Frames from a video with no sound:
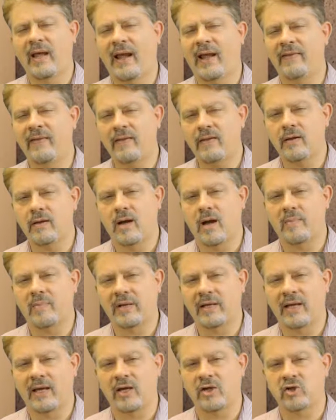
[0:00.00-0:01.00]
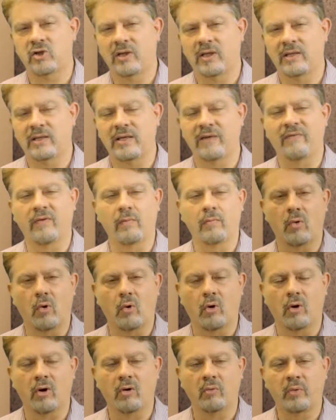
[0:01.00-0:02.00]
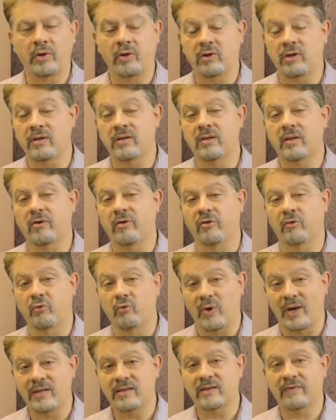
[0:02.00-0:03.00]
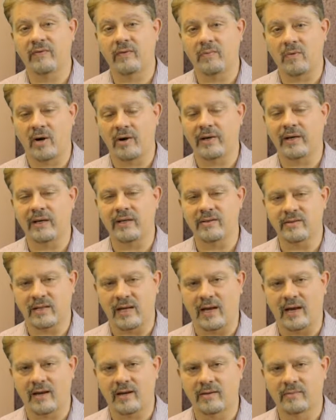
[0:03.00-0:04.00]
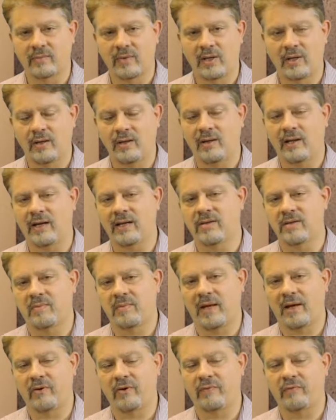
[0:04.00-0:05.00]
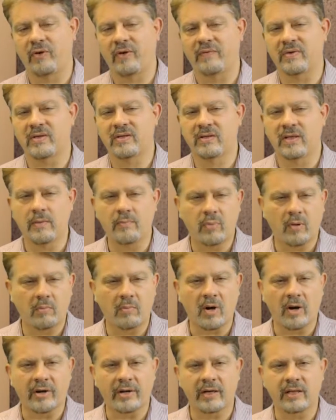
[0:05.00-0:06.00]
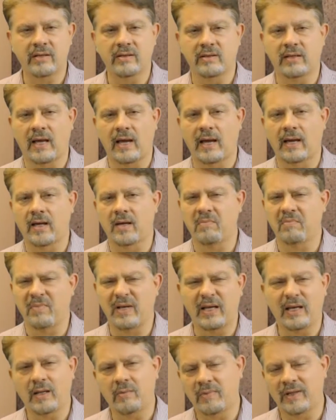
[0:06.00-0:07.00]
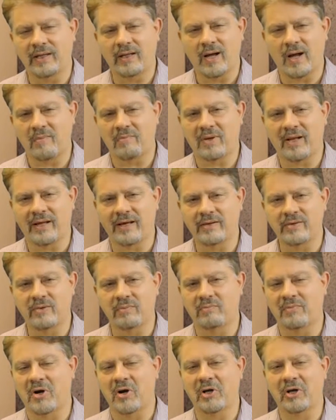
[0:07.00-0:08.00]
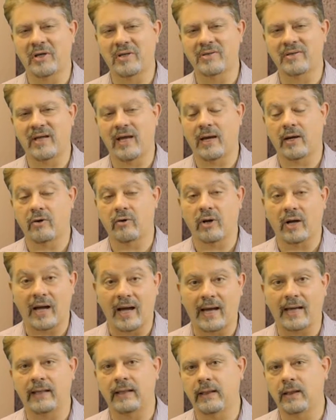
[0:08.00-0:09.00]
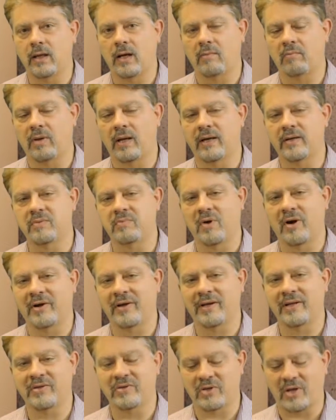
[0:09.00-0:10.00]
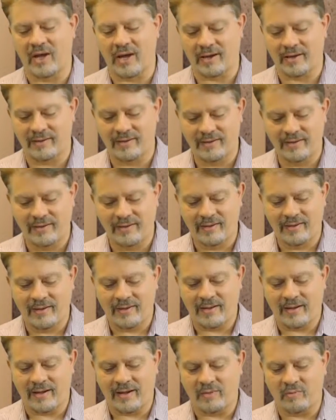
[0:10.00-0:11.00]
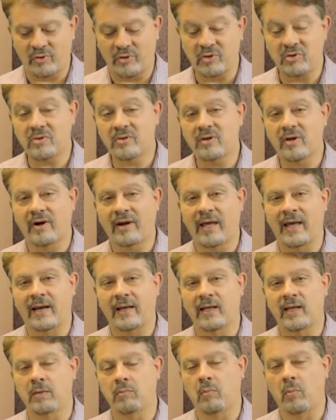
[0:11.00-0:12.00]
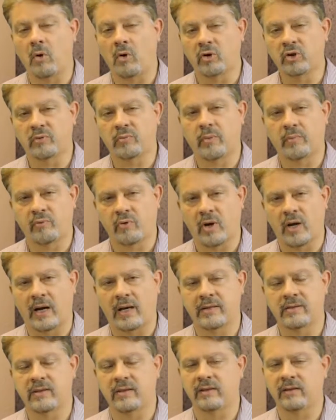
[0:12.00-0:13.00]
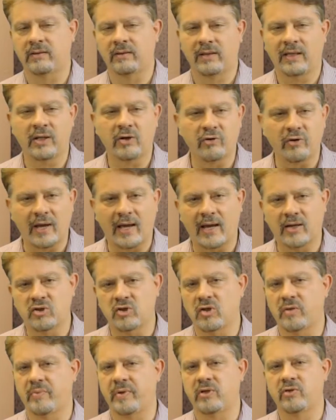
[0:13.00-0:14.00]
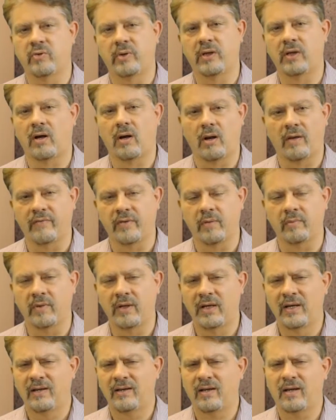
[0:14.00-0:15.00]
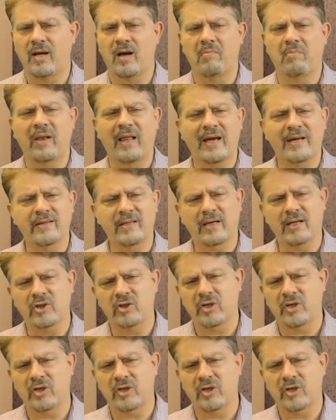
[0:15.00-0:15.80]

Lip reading: And then the complication gets even more when you consider the rest of the marketing stack. It doesn't matter if you have a simple marketing stack, a mediumly complex marketing stack, or a highly complex marketing stack. When you start adding in multiple products and interactions between all of them, the complexity